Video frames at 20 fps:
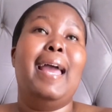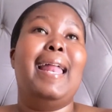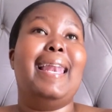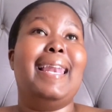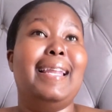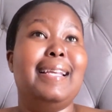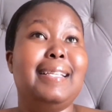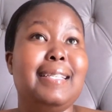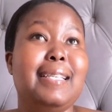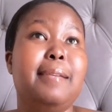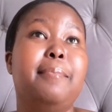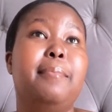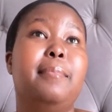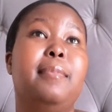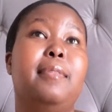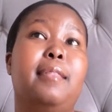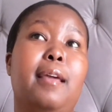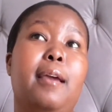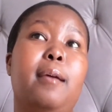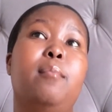
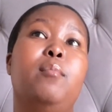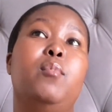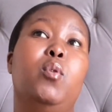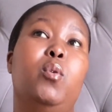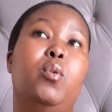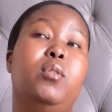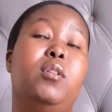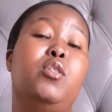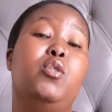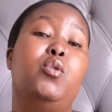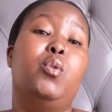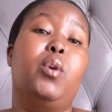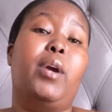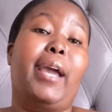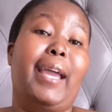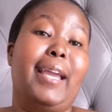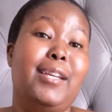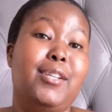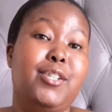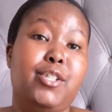letting them know the
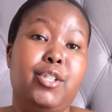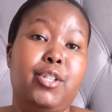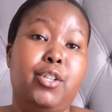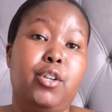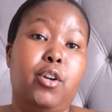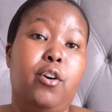duration